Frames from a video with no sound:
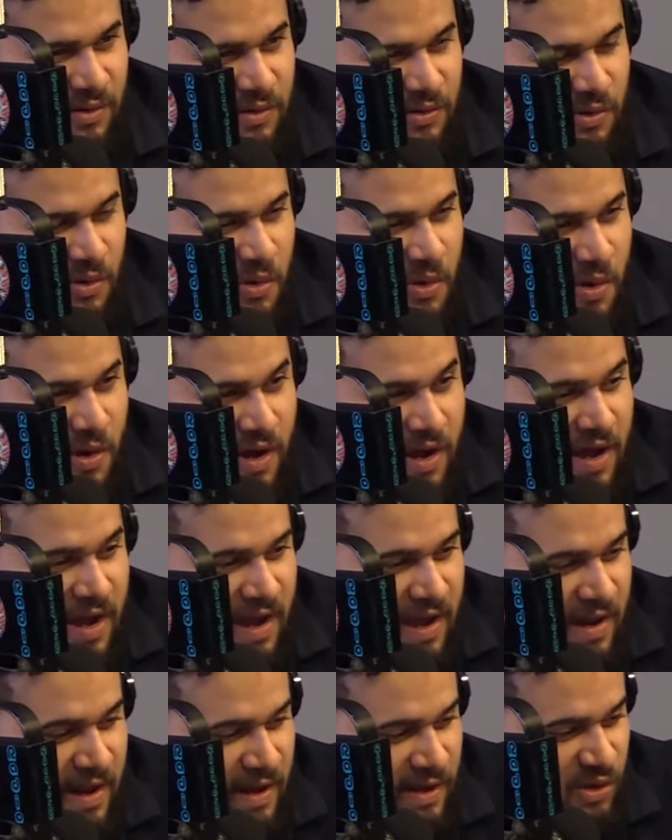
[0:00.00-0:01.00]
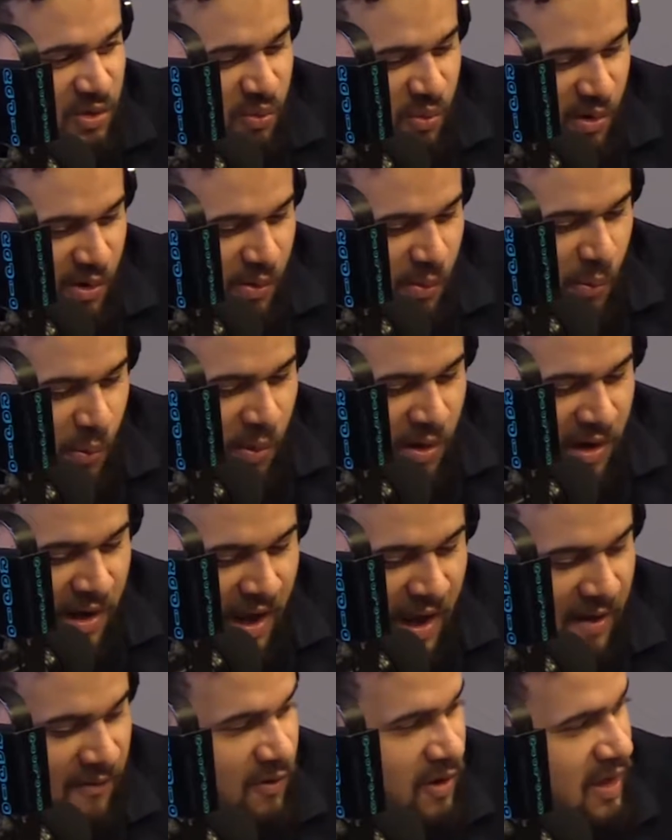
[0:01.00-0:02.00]
So it is where we
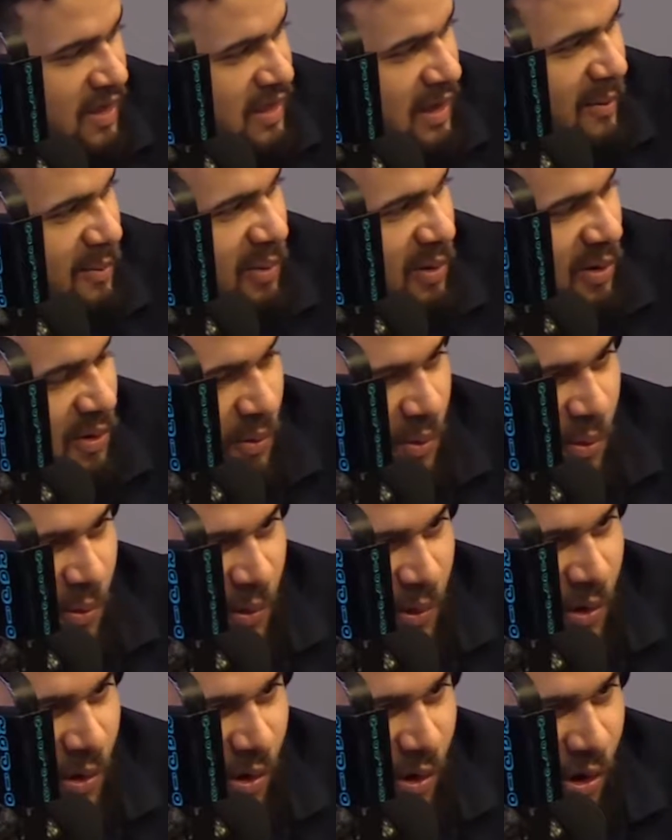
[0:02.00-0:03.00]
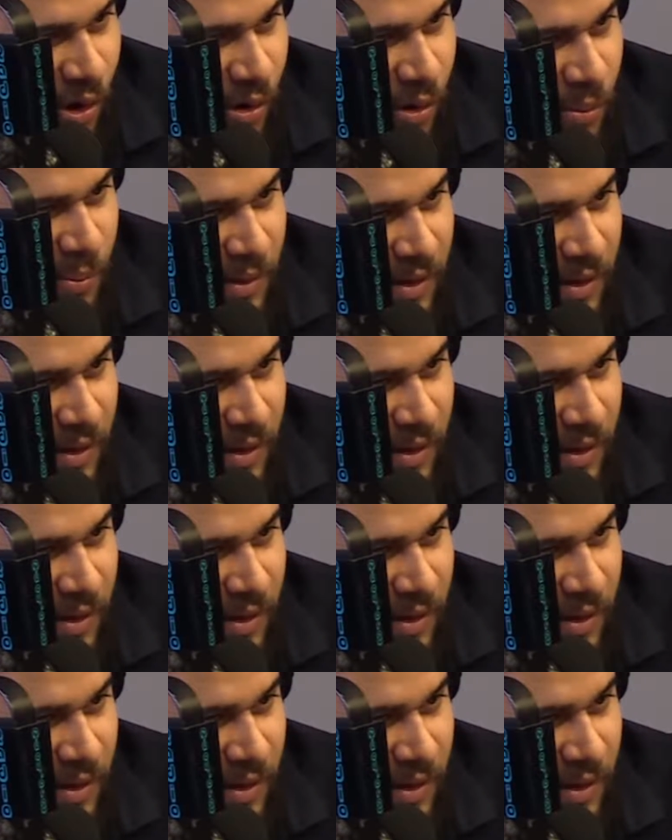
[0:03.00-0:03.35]
have hit that point where we no longer